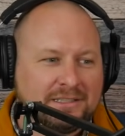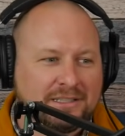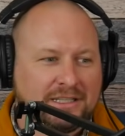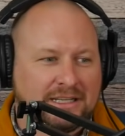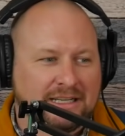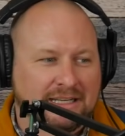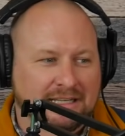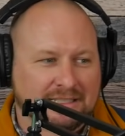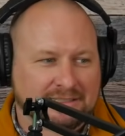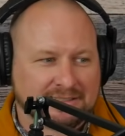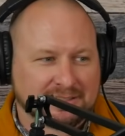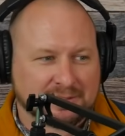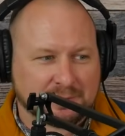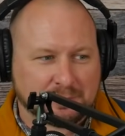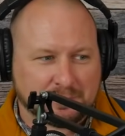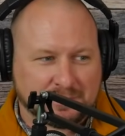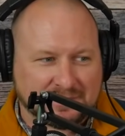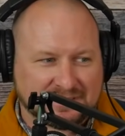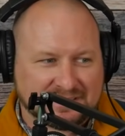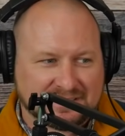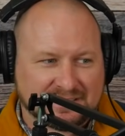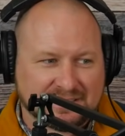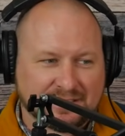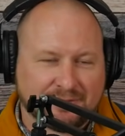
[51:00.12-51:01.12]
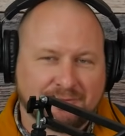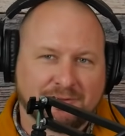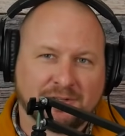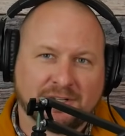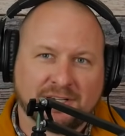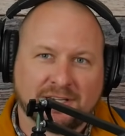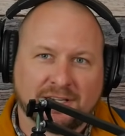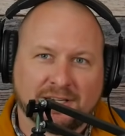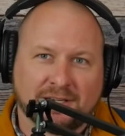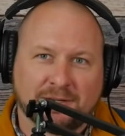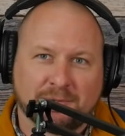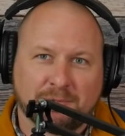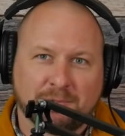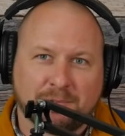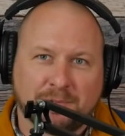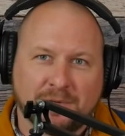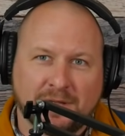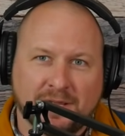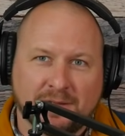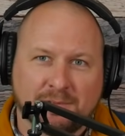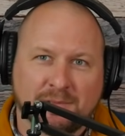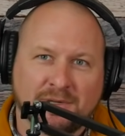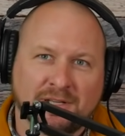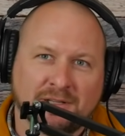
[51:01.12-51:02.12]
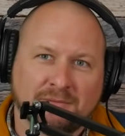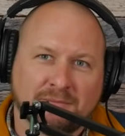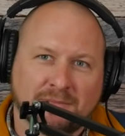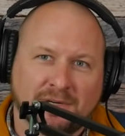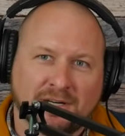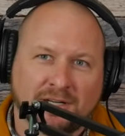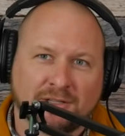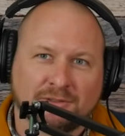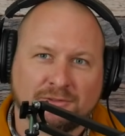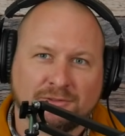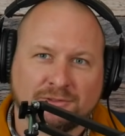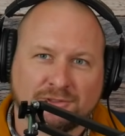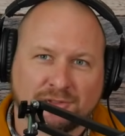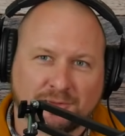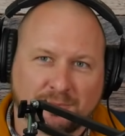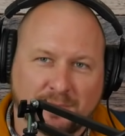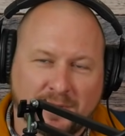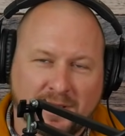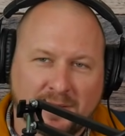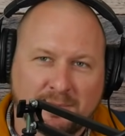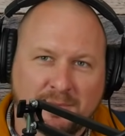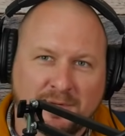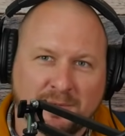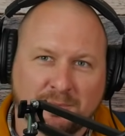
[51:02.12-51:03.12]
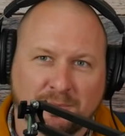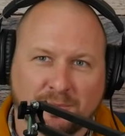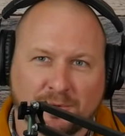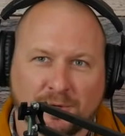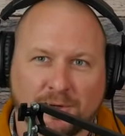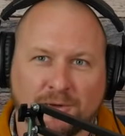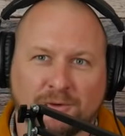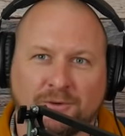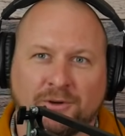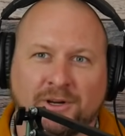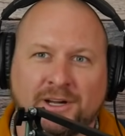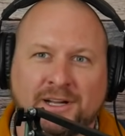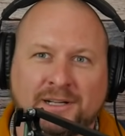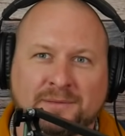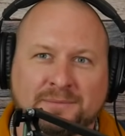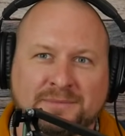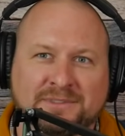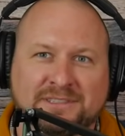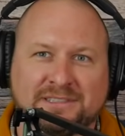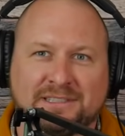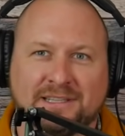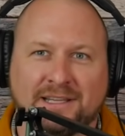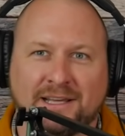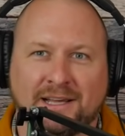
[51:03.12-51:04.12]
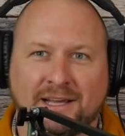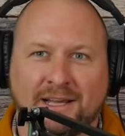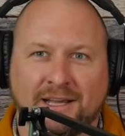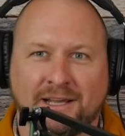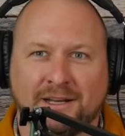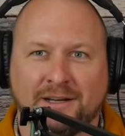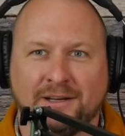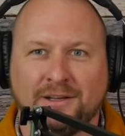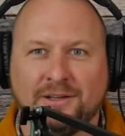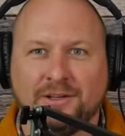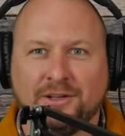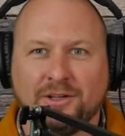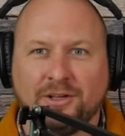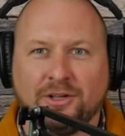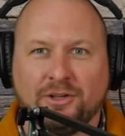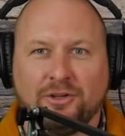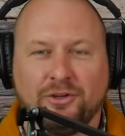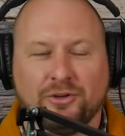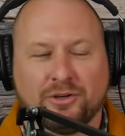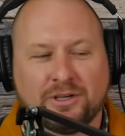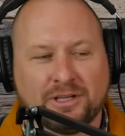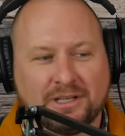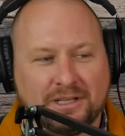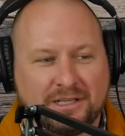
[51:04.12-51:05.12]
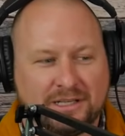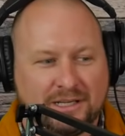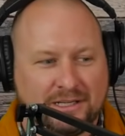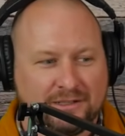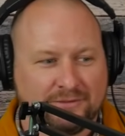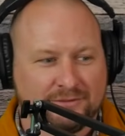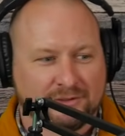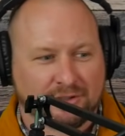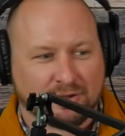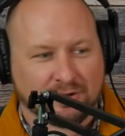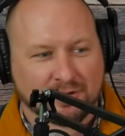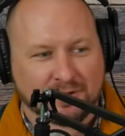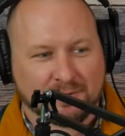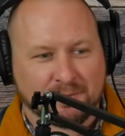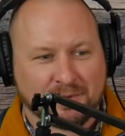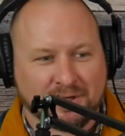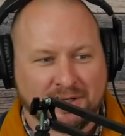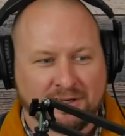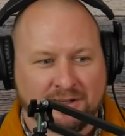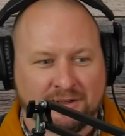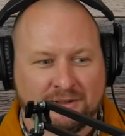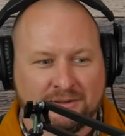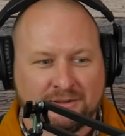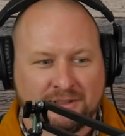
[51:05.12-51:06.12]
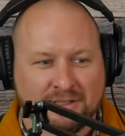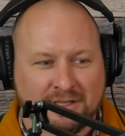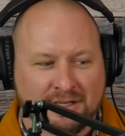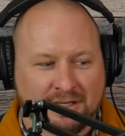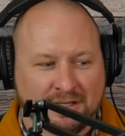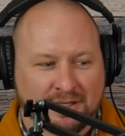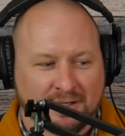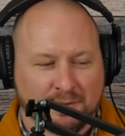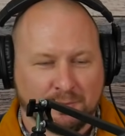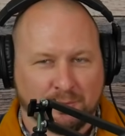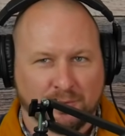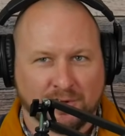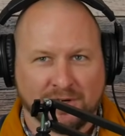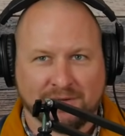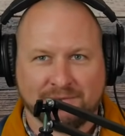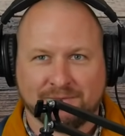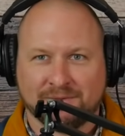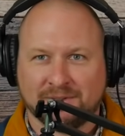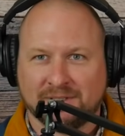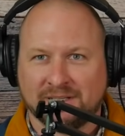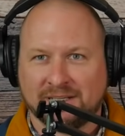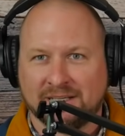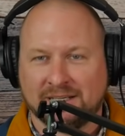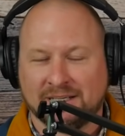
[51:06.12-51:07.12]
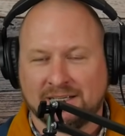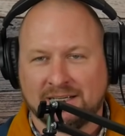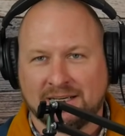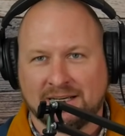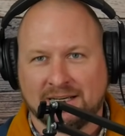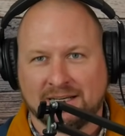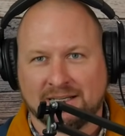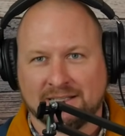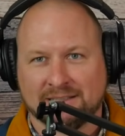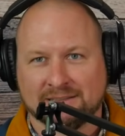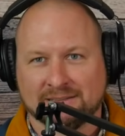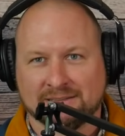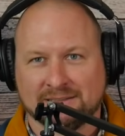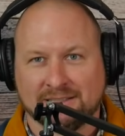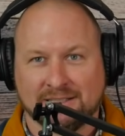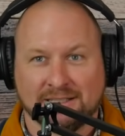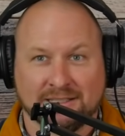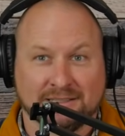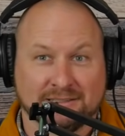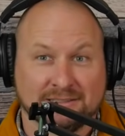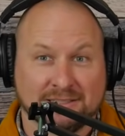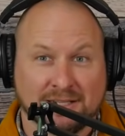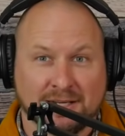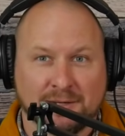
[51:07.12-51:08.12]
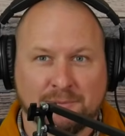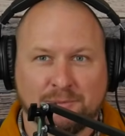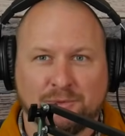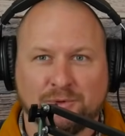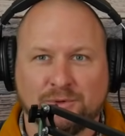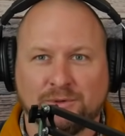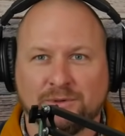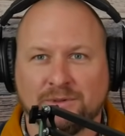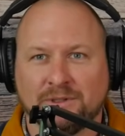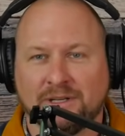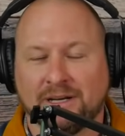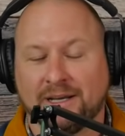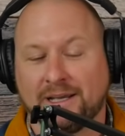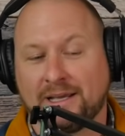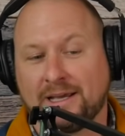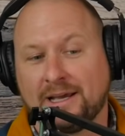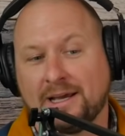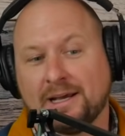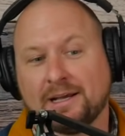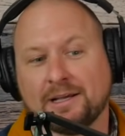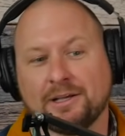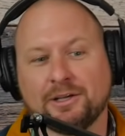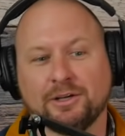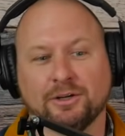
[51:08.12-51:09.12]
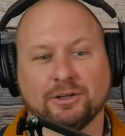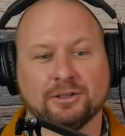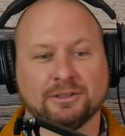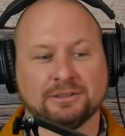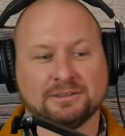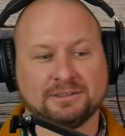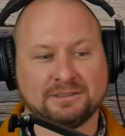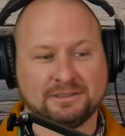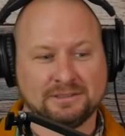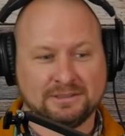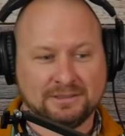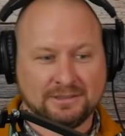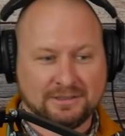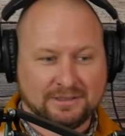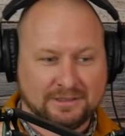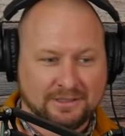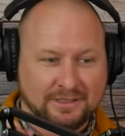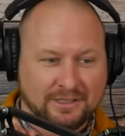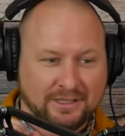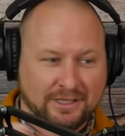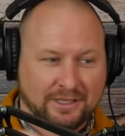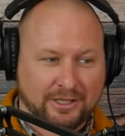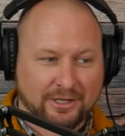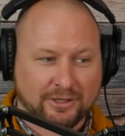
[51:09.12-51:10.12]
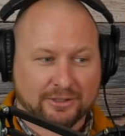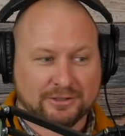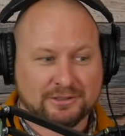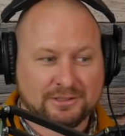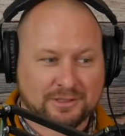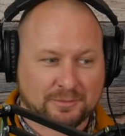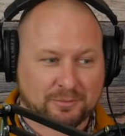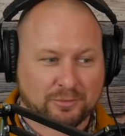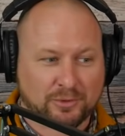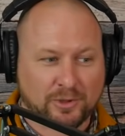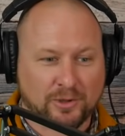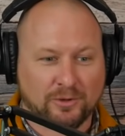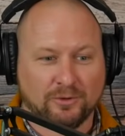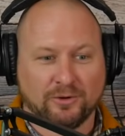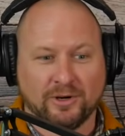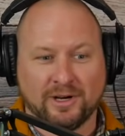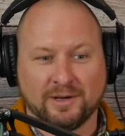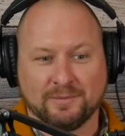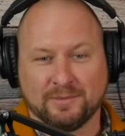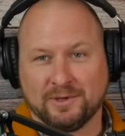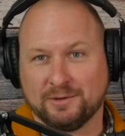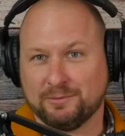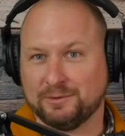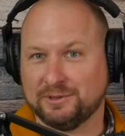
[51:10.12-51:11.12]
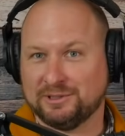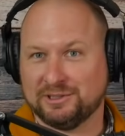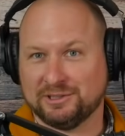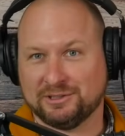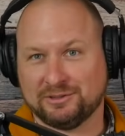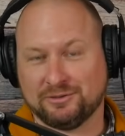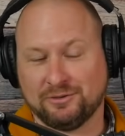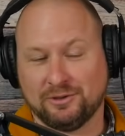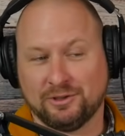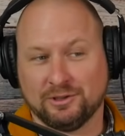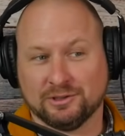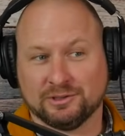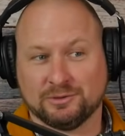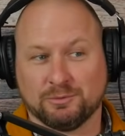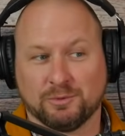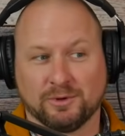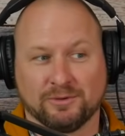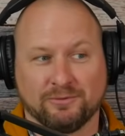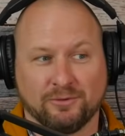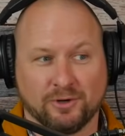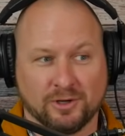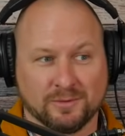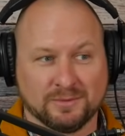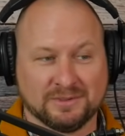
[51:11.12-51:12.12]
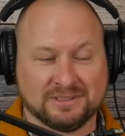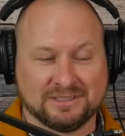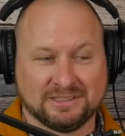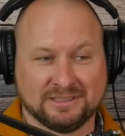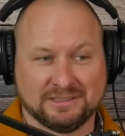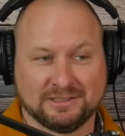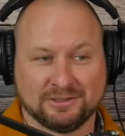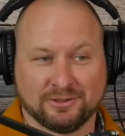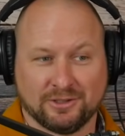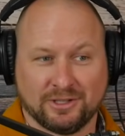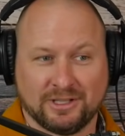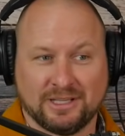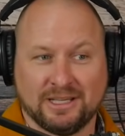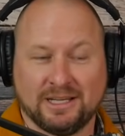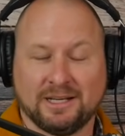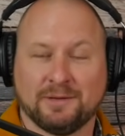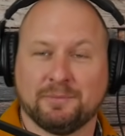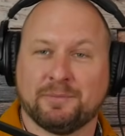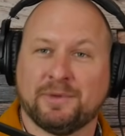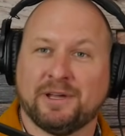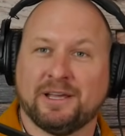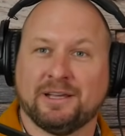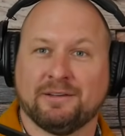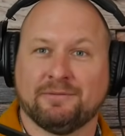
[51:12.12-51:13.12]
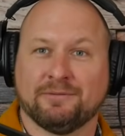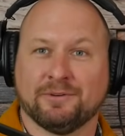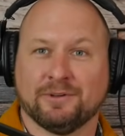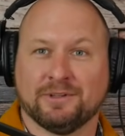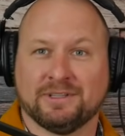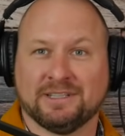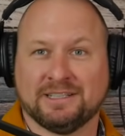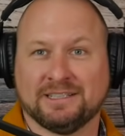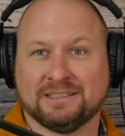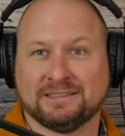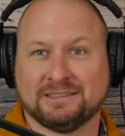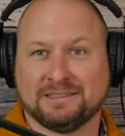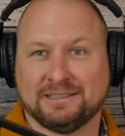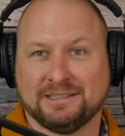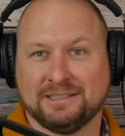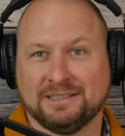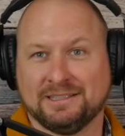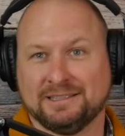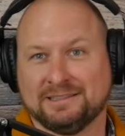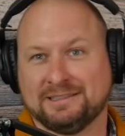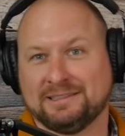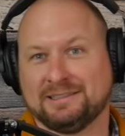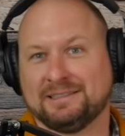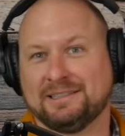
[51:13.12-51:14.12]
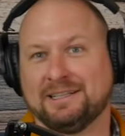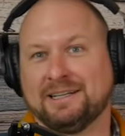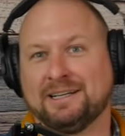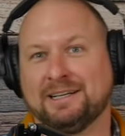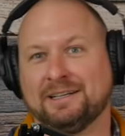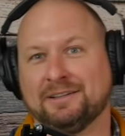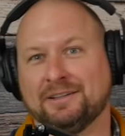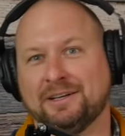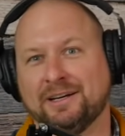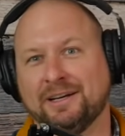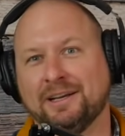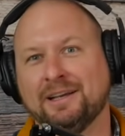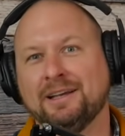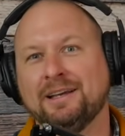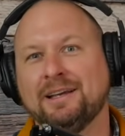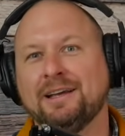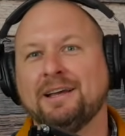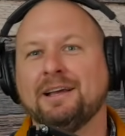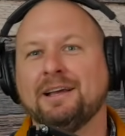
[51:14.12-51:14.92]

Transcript: like specific payment models or payment programs that you can kind of talk about uh, briefly as an example? Like, hey, here's here's a program that we just launched where pharmacists are getting paid for this in this state. Like,